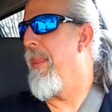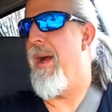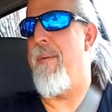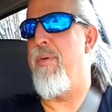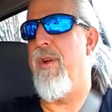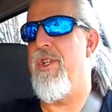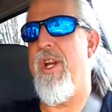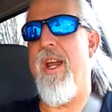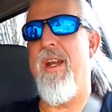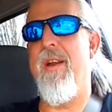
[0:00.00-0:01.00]
I
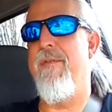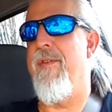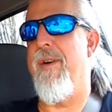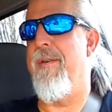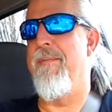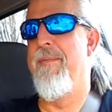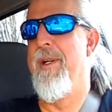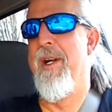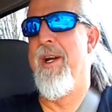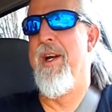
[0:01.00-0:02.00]
appreciate it for
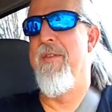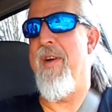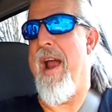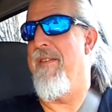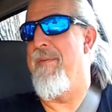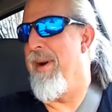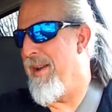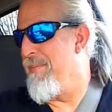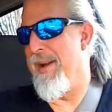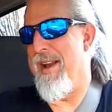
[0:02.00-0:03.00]
for
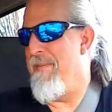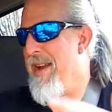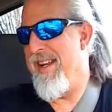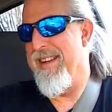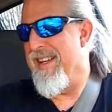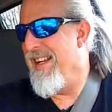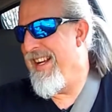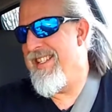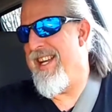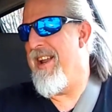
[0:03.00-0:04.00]
everybody, but I mean,
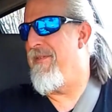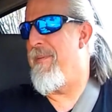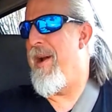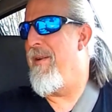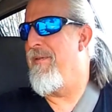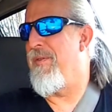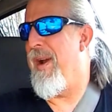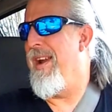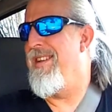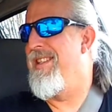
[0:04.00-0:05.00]
like I said, for my own
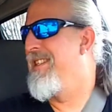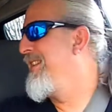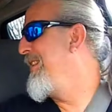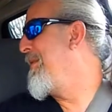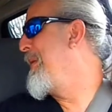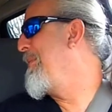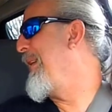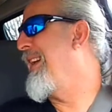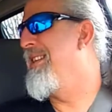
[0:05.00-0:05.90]
friends, you know, people I mm-hmm.